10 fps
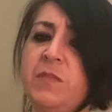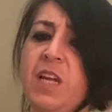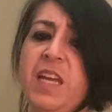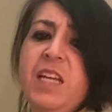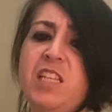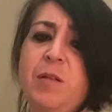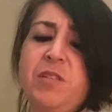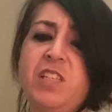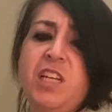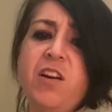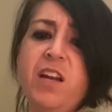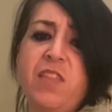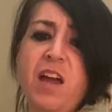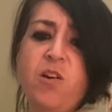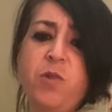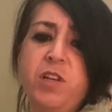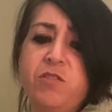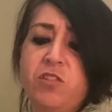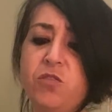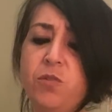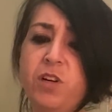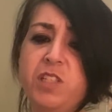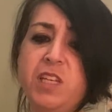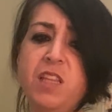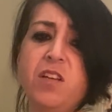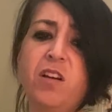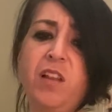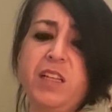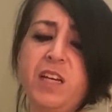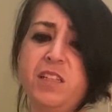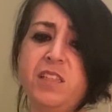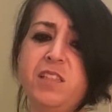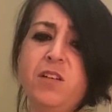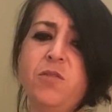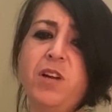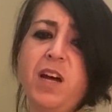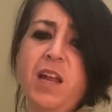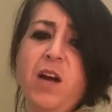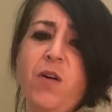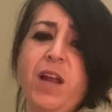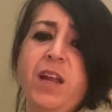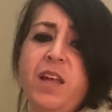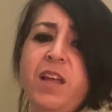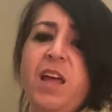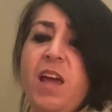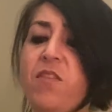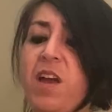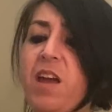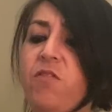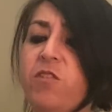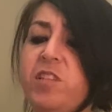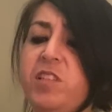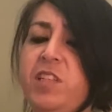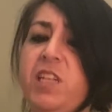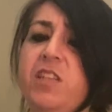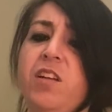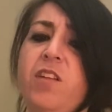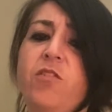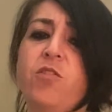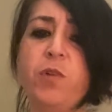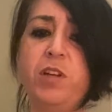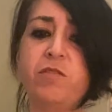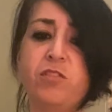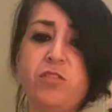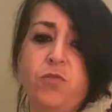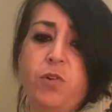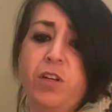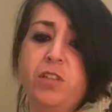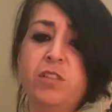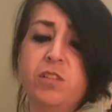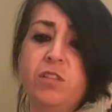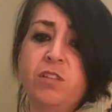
I can't stop staring at that Queen of Swords either. Like, that is so not how I have ever seen another Queen of Swords.